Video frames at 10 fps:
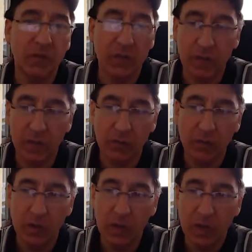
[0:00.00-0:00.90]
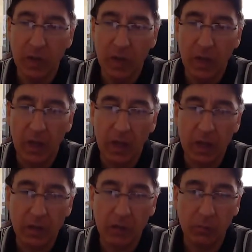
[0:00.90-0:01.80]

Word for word: in there, and